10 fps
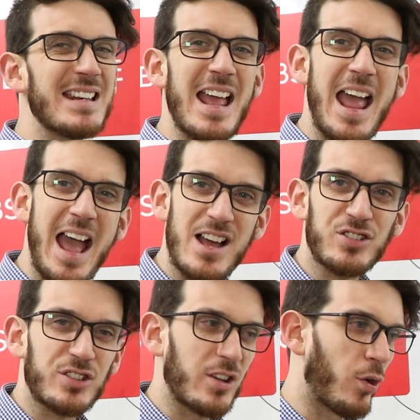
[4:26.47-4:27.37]
can
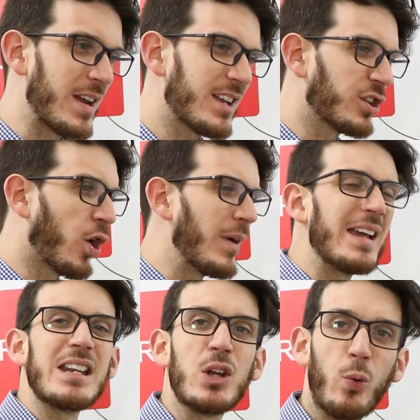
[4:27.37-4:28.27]
ask, or he can go
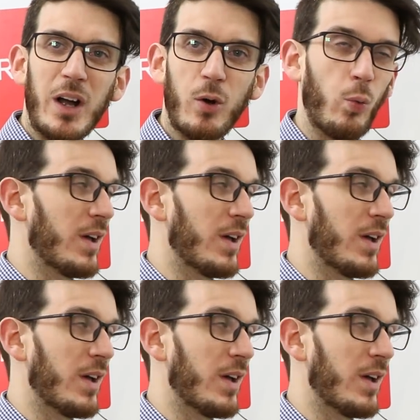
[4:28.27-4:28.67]
anywhere